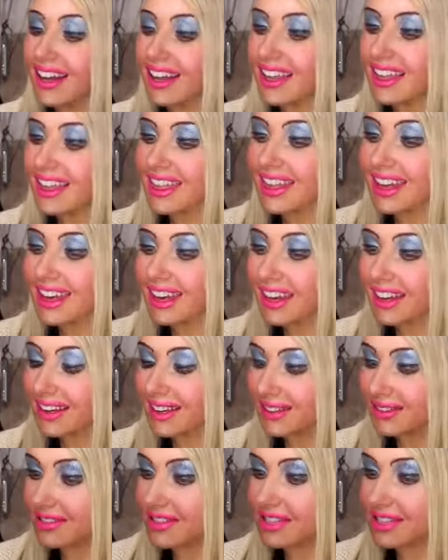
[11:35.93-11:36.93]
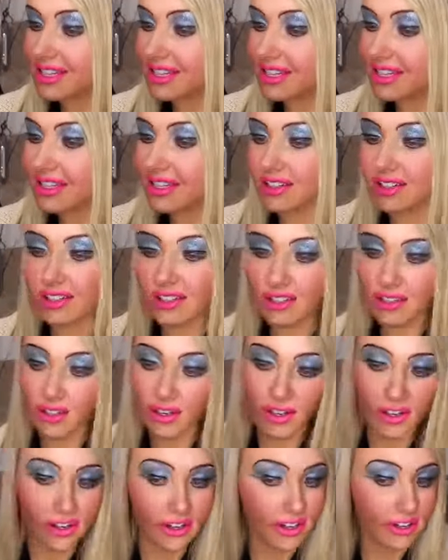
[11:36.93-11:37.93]
I think I've just hit a new
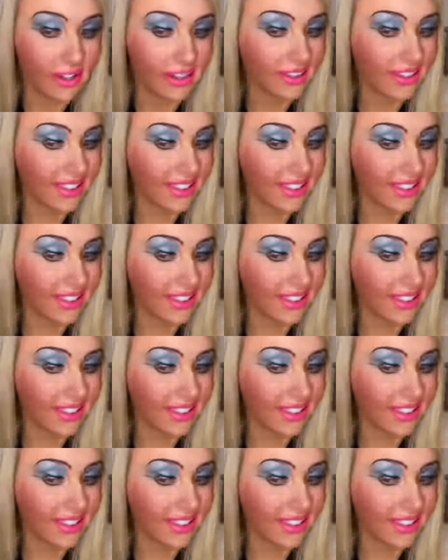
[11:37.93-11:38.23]
low.